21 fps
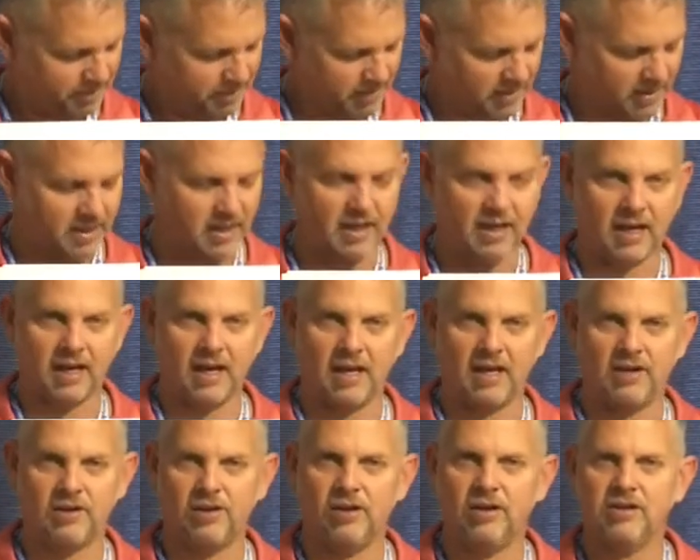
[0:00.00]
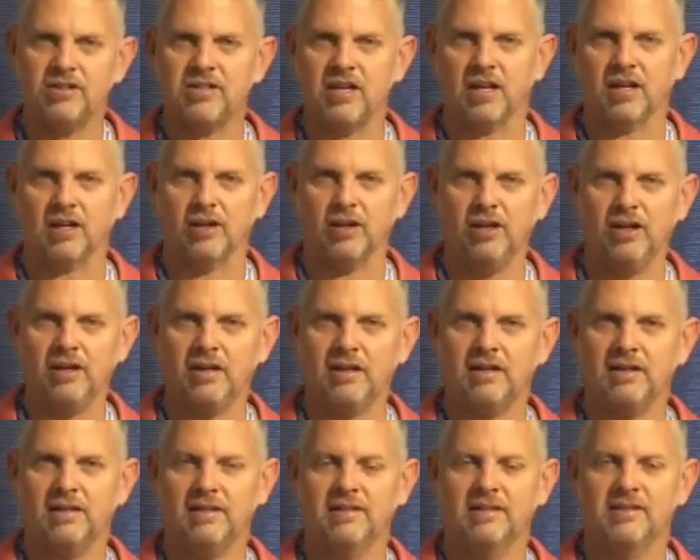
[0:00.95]
Get a gander, take a look,
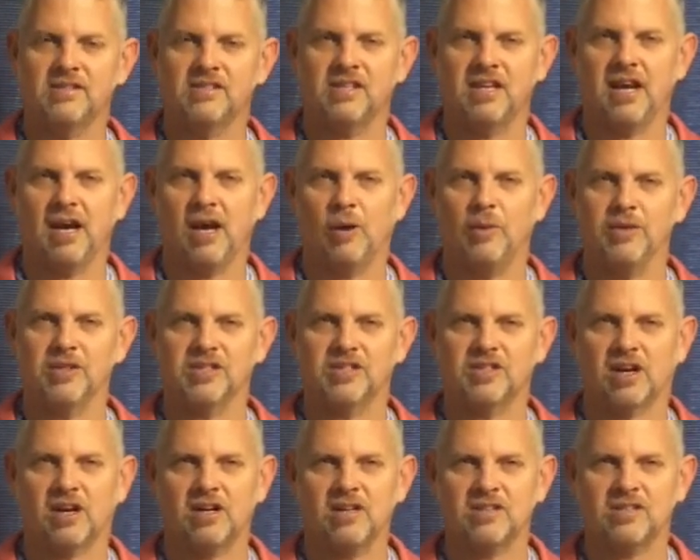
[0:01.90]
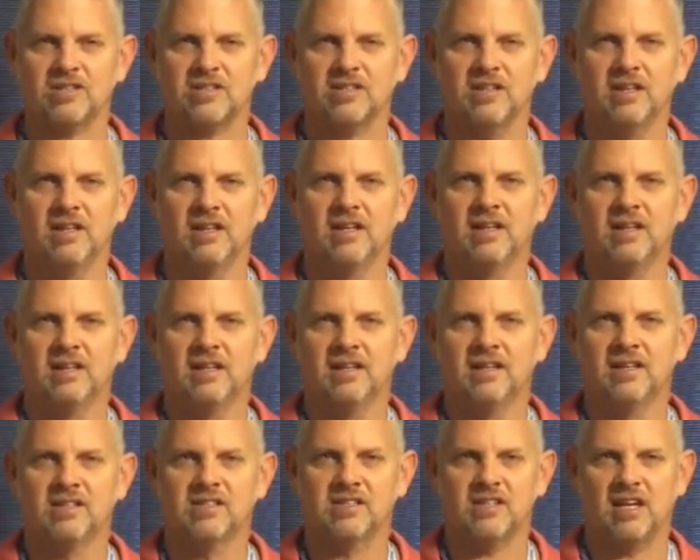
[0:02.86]
see how it starts,
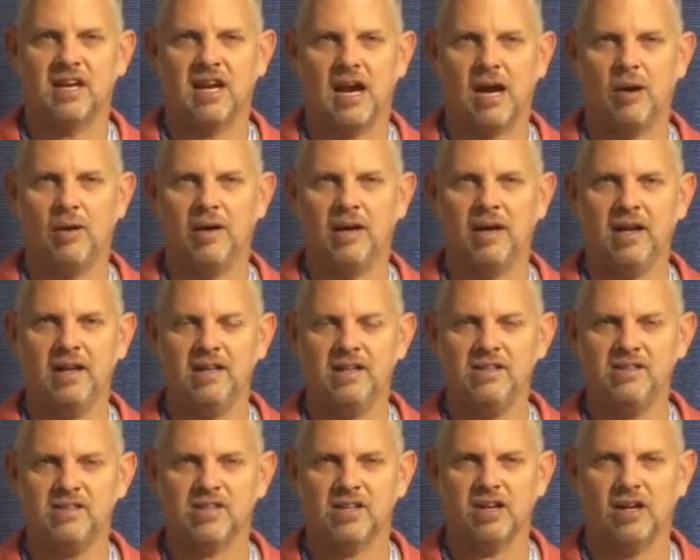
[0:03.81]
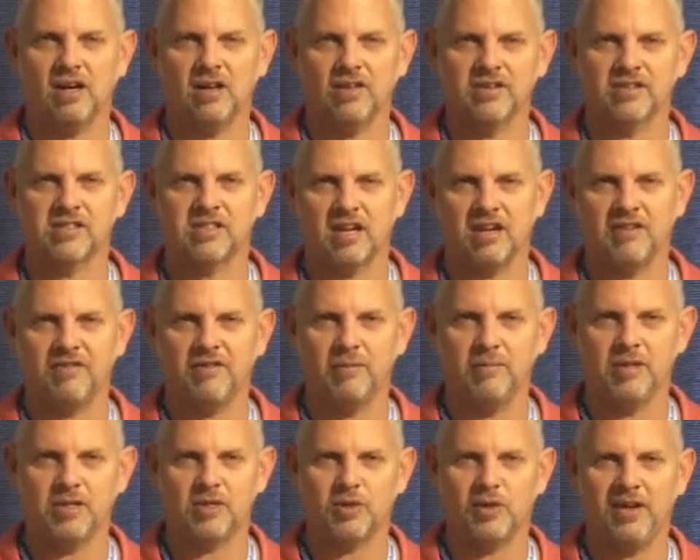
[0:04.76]
see how it ends, and all the stuff in
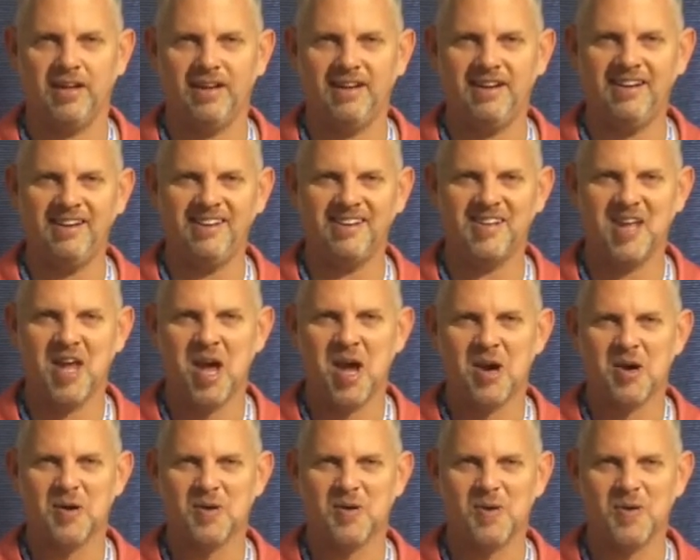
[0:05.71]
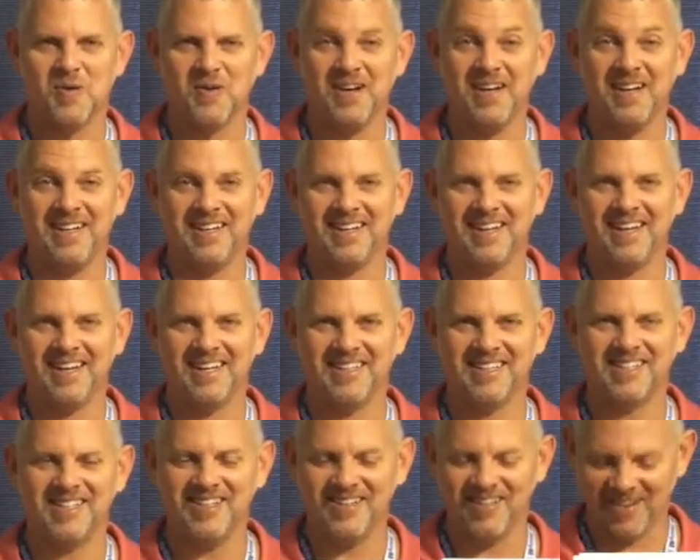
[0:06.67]
between. 1 and
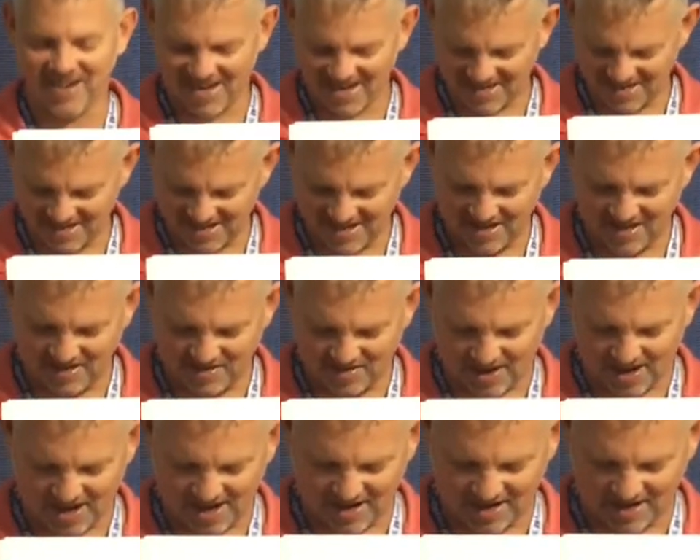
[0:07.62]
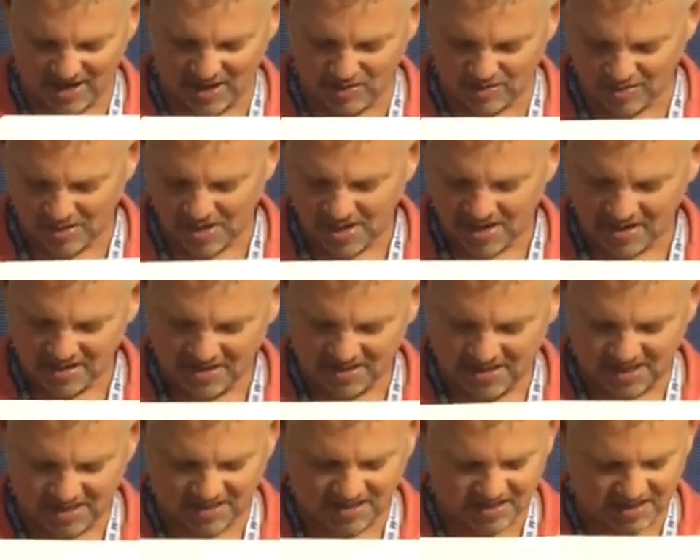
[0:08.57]
2, and here I go.
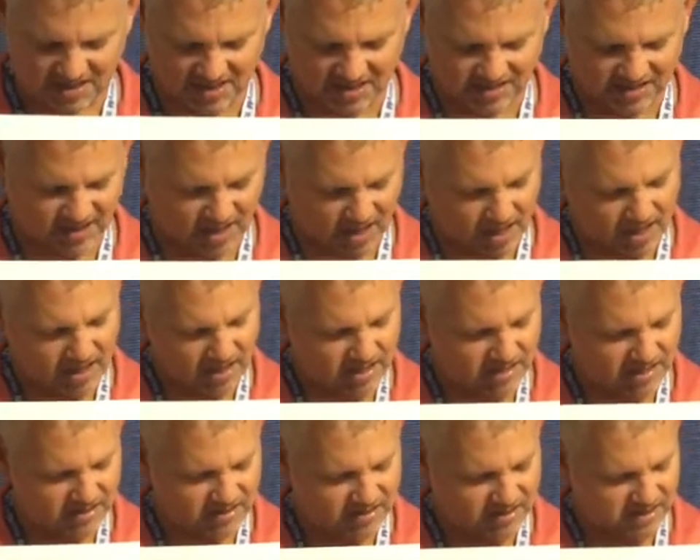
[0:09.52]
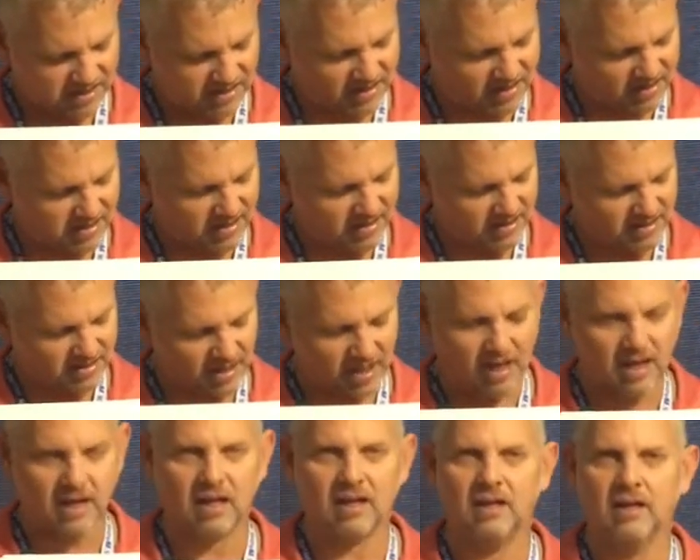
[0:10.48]
Ti, ti, ta, ti, ti,
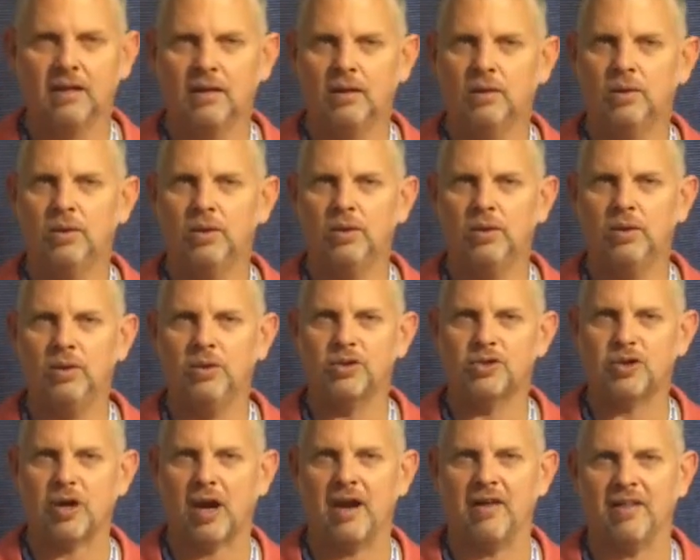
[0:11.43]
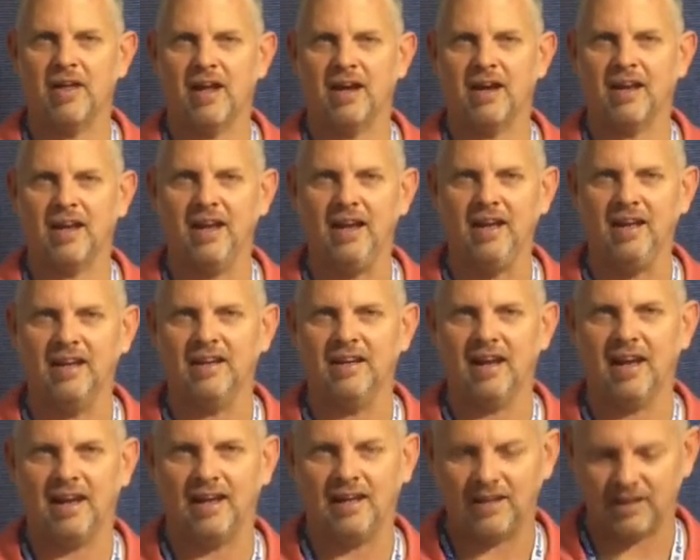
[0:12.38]
ta. Ooh, try that again
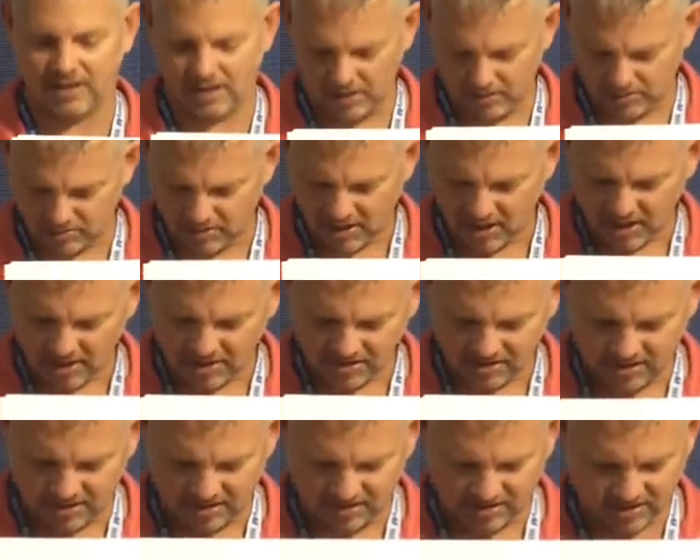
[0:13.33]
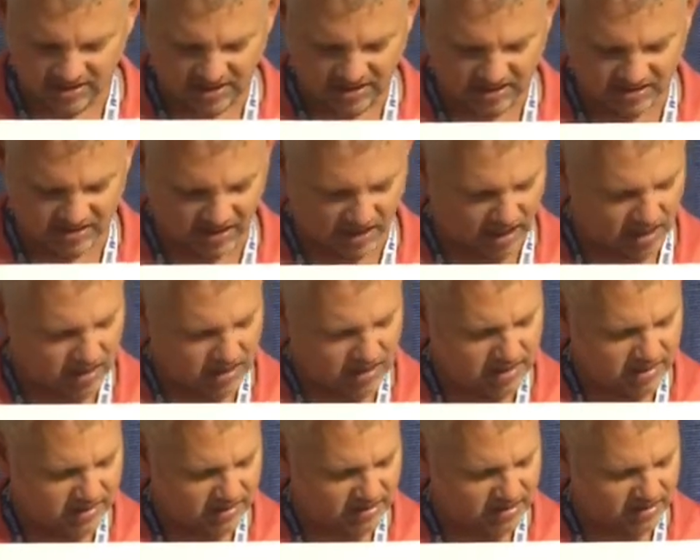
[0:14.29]
and go. Ti, ti, ta,
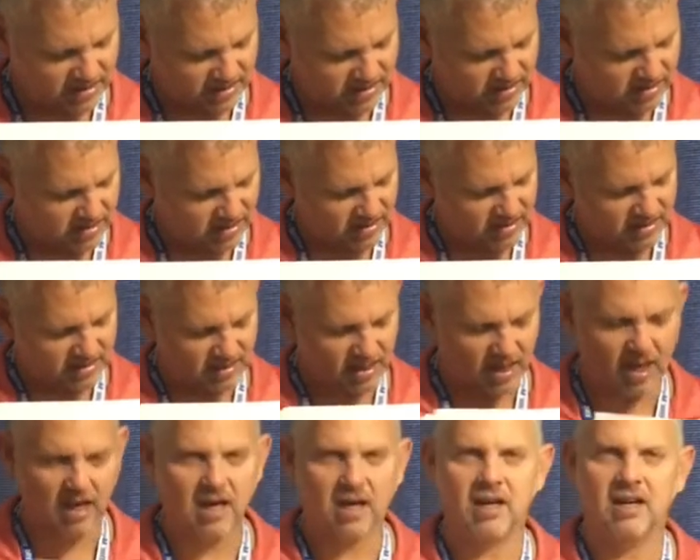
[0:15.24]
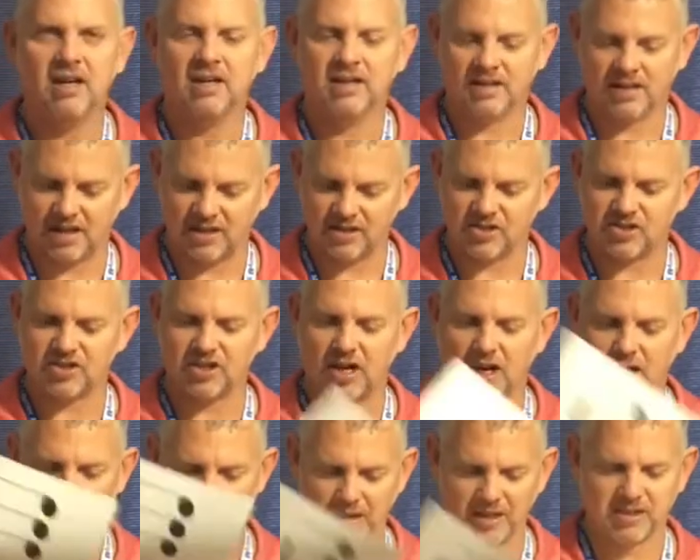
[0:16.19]
ti, ti, ta. Nice
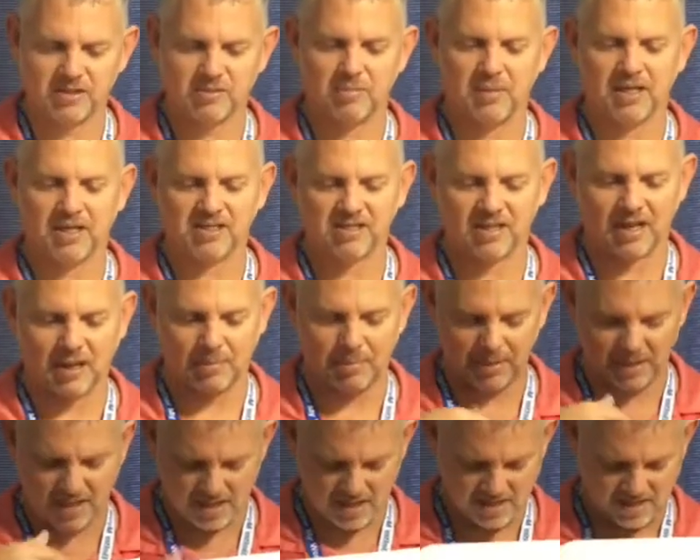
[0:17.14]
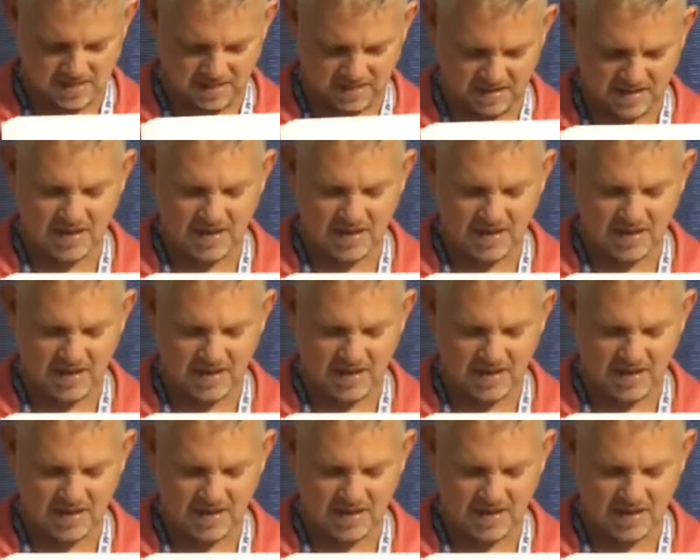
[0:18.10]
job. Let's mix it up again.